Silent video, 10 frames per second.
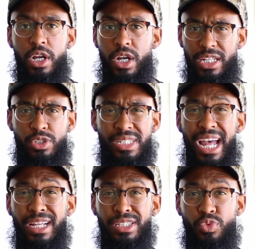This was
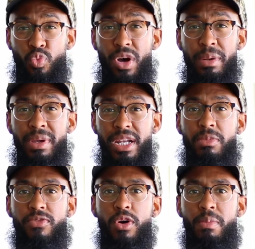like 1 minute
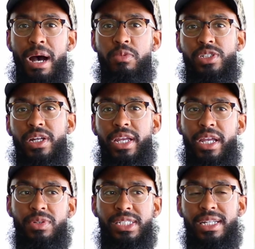before Bible study.
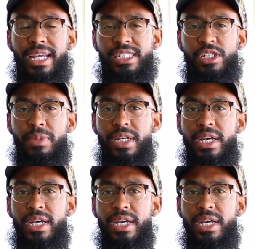He was sitting next to me.